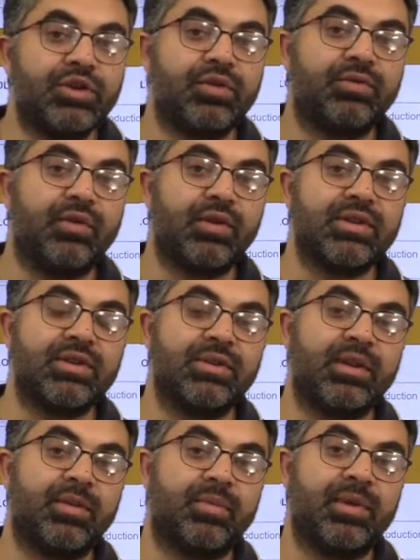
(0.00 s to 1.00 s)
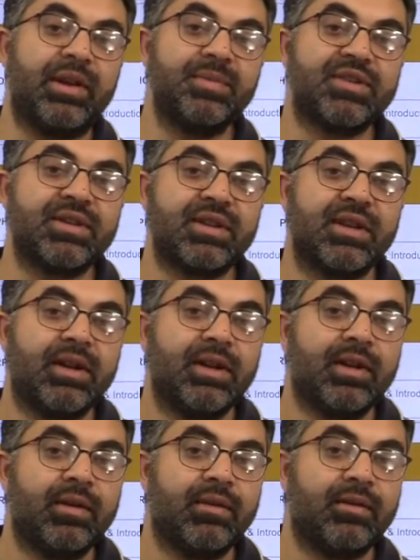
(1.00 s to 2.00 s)
should focus on their prelims,
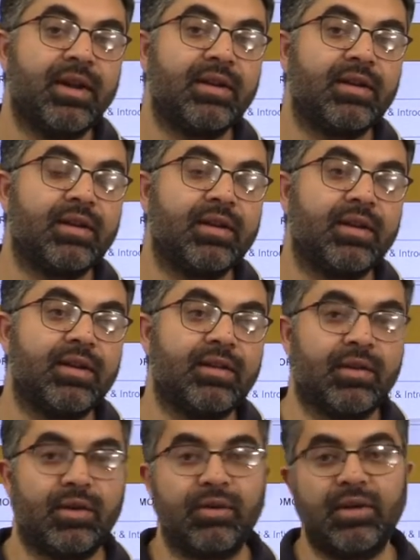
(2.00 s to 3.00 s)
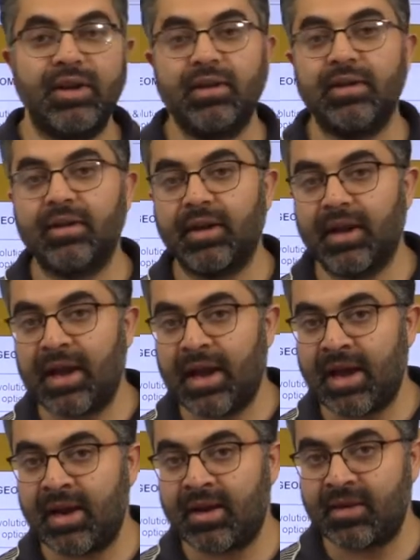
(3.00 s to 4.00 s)
right, thoroughly,
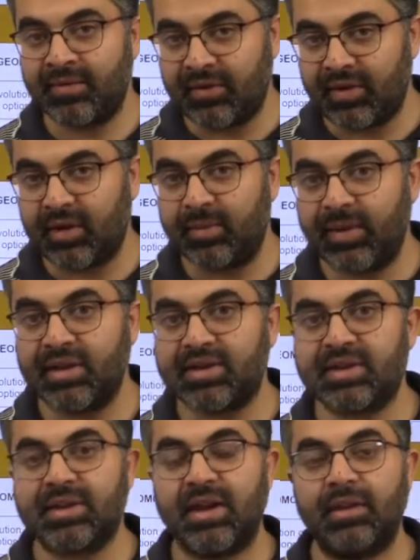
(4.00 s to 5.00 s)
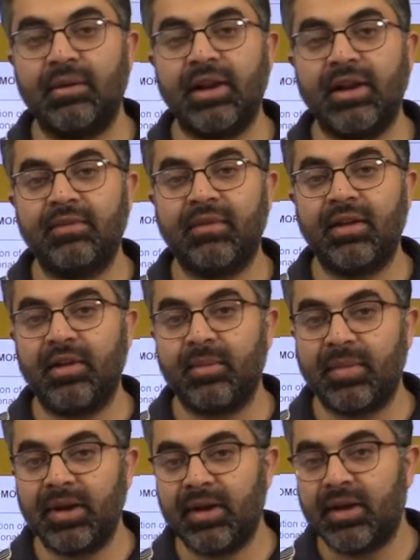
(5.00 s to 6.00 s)
and we will be scheduling, we will
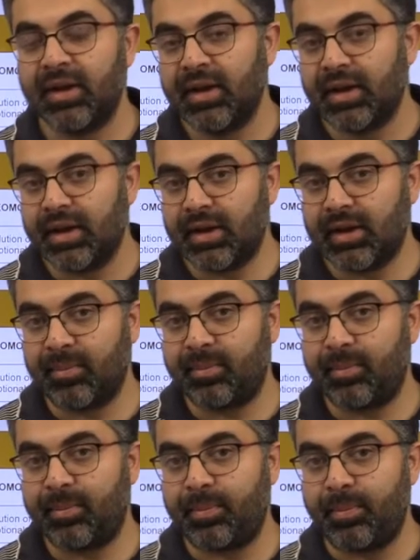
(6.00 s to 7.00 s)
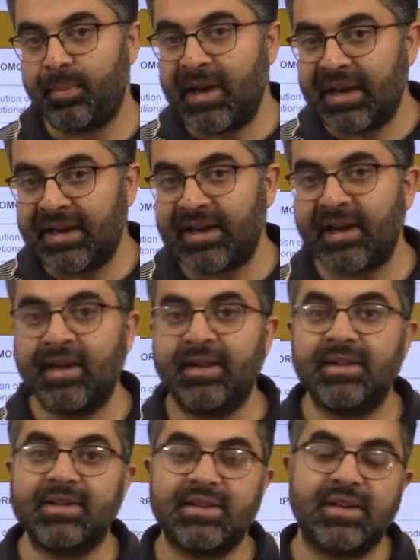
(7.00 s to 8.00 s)
be
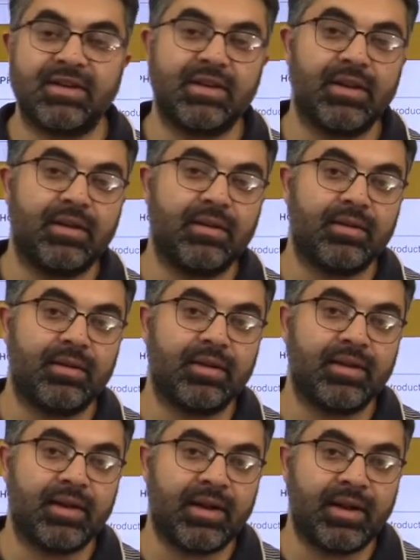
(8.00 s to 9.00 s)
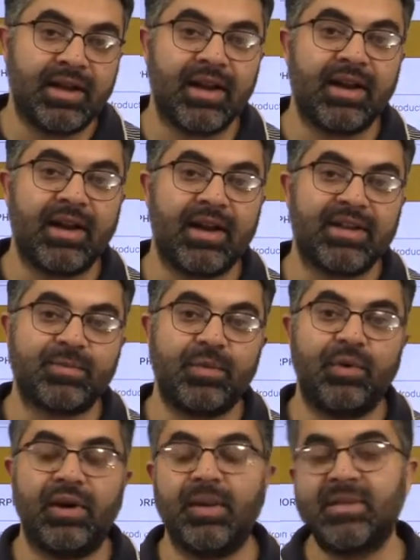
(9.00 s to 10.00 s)
maintaining this the entire class
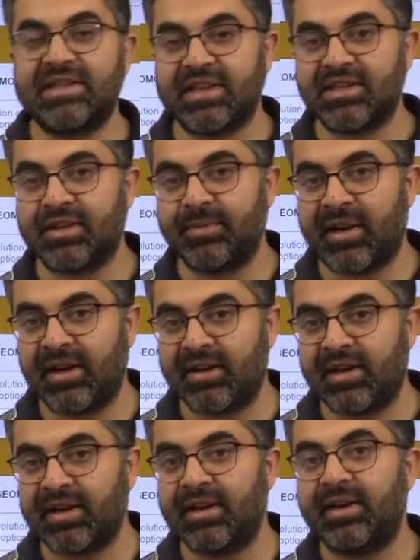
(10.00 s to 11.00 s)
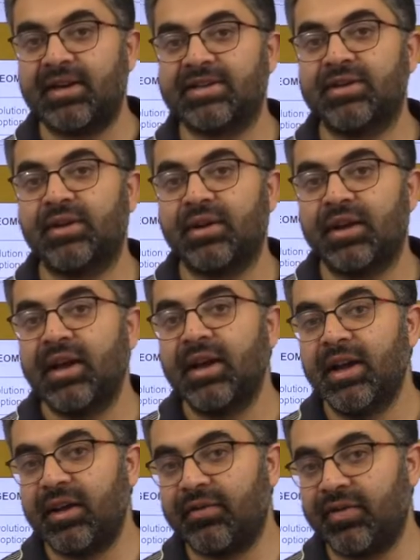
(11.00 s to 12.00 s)
program in such a manner that it does not
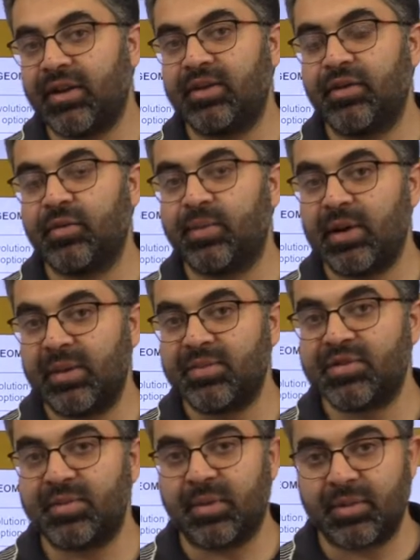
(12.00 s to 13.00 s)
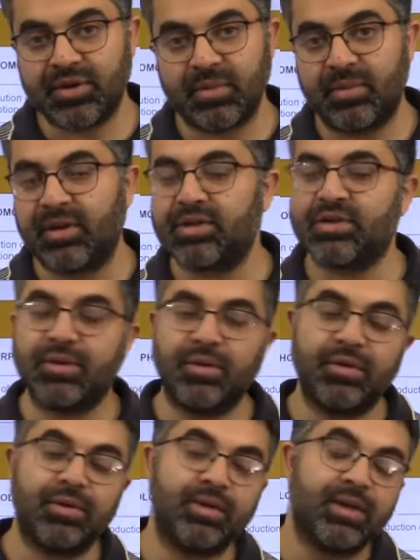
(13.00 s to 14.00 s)
affect your prelims preparation much.
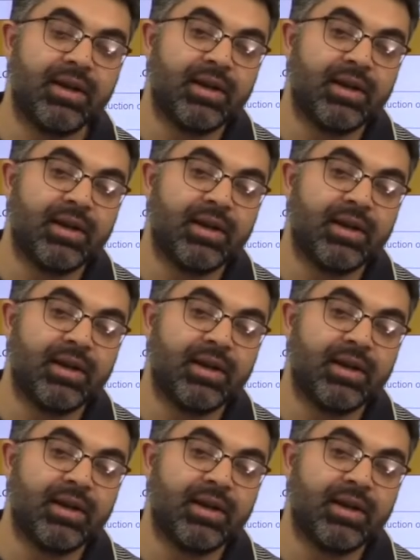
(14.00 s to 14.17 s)
So,